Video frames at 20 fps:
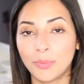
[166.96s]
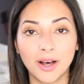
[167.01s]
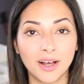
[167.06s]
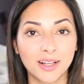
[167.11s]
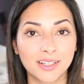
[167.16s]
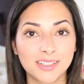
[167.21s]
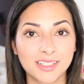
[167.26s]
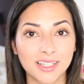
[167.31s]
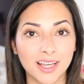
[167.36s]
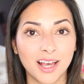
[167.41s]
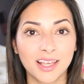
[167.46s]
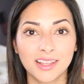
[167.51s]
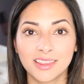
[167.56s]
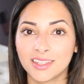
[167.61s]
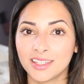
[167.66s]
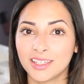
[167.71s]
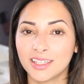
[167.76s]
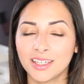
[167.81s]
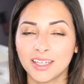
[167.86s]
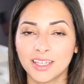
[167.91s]
but I
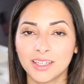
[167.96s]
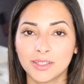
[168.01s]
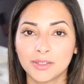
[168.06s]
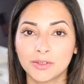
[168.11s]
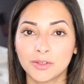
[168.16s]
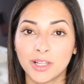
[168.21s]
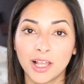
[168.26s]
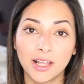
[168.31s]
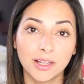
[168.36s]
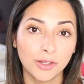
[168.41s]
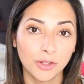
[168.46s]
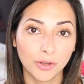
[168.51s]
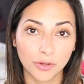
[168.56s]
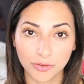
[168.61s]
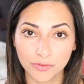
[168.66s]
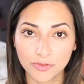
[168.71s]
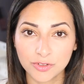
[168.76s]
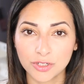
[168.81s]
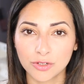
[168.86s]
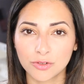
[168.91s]
think a
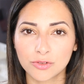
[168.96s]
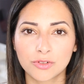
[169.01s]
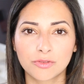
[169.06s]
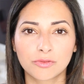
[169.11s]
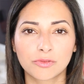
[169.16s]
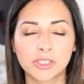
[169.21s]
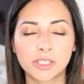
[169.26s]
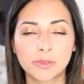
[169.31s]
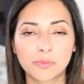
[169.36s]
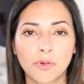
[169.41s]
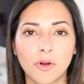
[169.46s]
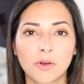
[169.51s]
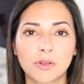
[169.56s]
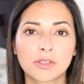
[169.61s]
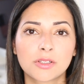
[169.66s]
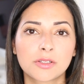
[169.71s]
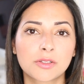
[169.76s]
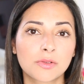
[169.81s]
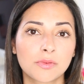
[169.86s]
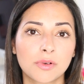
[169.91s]
lot of children
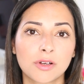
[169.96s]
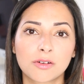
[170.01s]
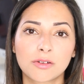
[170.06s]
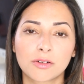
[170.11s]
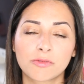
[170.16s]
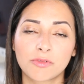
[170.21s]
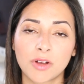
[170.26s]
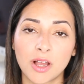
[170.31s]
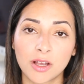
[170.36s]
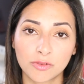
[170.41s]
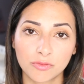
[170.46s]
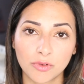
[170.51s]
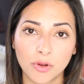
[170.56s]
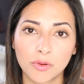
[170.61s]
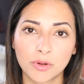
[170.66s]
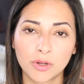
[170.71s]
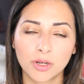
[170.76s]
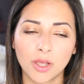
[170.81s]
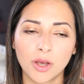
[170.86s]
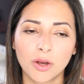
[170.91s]
respond to a
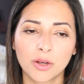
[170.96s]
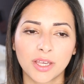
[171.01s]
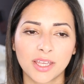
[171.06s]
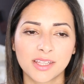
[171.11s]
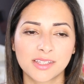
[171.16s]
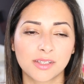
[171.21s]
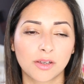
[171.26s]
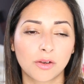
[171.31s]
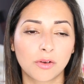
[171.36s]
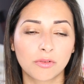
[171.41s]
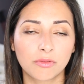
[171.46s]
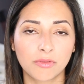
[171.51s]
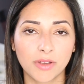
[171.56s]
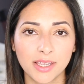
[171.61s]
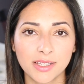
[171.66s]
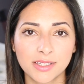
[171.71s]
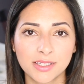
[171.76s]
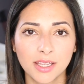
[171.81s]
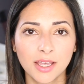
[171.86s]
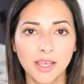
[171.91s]
grow clock. It's a
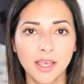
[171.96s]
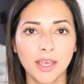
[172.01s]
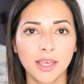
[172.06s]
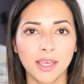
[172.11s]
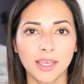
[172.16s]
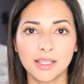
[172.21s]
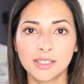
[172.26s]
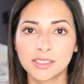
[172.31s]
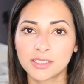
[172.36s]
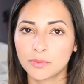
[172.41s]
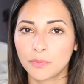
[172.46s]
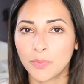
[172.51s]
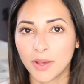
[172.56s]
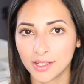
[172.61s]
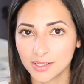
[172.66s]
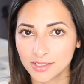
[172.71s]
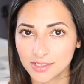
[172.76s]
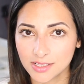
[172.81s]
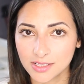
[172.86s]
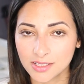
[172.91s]
great
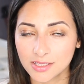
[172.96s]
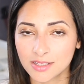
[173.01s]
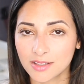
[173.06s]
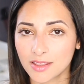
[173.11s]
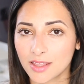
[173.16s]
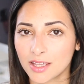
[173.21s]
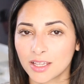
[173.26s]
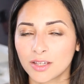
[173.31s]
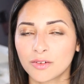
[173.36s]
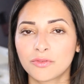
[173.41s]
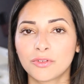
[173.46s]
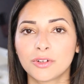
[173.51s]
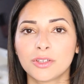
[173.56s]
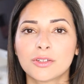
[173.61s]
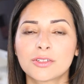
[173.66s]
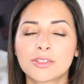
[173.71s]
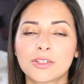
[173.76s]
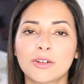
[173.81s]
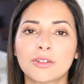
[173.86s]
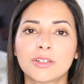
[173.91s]
independence thing for
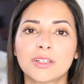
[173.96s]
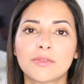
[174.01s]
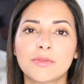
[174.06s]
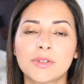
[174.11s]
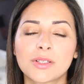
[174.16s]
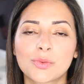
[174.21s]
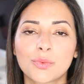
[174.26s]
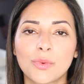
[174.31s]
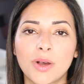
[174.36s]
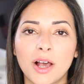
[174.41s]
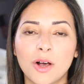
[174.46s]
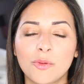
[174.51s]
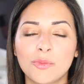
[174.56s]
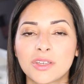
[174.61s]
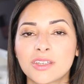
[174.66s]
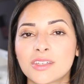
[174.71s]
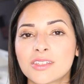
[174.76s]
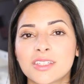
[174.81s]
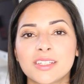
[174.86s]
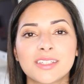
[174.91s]
your toddler as well,
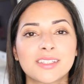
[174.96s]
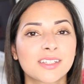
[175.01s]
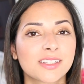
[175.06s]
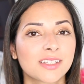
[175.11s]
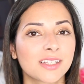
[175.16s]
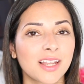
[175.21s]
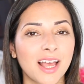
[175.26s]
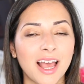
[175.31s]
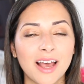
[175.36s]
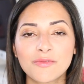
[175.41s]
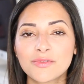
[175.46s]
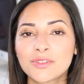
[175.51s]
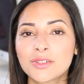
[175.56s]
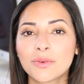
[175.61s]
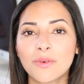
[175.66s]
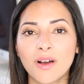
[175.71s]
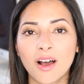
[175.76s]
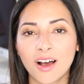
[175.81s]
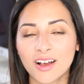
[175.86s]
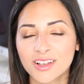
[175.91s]
because he doesn't have
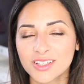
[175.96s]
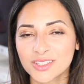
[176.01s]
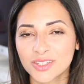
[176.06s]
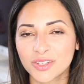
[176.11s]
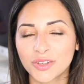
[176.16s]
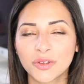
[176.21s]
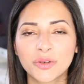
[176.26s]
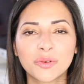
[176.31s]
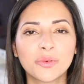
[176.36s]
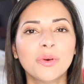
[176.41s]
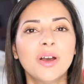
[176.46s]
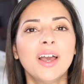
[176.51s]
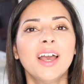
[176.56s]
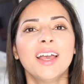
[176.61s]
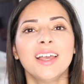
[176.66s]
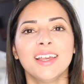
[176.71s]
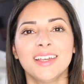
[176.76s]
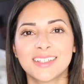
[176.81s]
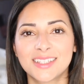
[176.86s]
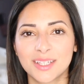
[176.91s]
to ask you,
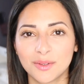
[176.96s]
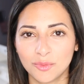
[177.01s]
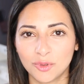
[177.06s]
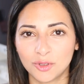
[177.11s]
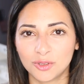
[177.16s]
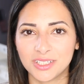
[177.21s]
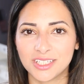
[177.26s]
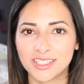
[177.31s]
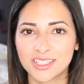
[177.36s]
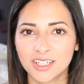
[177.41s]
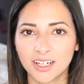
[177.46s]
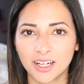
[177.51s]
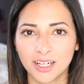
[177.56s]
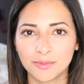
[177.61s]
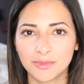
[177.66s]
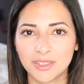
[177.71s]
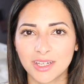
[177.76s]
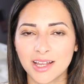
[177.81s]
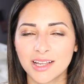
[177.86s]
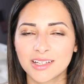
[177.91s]
is it morning
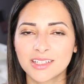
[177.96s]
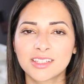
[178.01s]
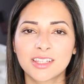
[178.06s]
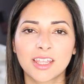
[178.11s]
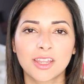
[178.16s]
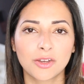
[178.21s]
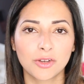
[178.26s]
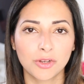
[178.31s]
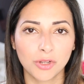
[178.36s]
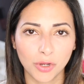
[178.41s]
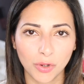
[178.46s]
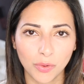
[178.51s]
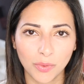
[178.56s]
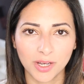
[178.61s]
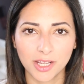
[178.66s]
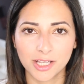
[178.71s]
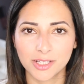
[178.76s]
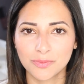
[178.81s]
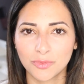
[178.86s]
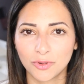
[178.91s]
time yet? They know
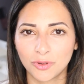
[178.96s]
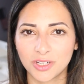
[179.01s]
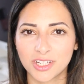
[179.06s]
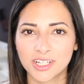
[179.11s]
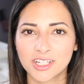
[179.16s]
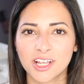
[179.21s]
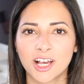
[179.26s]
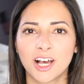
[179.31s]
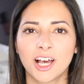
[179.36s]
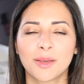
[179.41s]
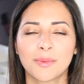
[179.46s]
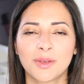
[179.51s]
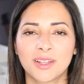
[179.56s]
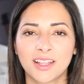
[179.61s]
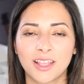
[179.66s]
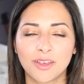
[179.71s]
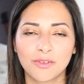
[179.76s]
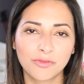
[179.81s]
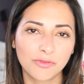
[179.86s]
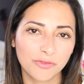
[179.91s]
when it's morning time
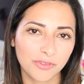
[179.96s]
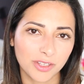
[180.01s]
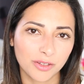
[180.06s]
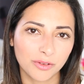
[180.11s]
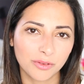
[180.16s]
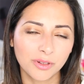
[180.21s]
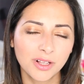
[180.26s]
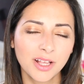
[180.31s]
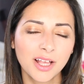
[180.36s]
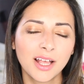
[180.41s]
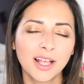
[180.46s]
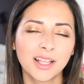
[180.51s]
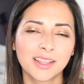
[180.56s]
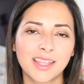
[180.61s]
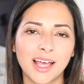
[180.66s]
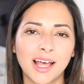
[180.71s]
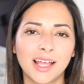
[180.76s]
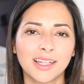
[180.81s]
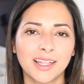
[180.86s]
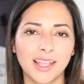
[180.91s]
and they feel
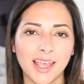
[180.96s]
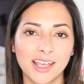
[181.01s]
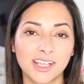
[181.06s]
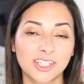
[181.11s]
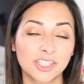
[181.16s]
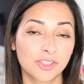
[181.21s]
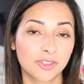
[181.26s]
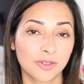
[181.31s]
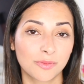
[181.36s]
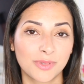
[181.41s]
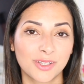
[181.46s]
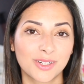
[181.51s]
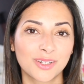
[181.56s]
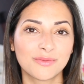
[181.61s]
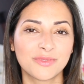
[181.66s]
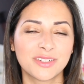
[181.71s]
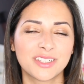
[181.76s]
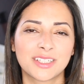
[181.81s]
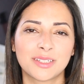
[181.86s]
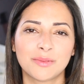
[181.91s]
that extra bit
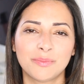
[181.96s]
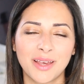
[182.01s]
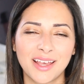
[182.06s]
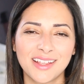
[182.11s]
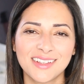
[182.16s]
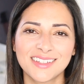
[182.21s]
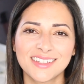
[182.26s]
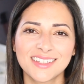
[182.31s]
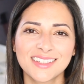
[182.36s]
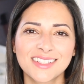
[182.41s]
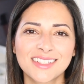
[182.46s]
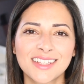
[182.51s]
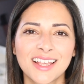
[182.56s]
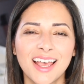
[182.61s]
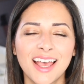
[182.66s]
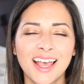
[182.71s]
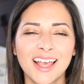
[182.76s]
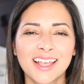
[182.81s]
of independence.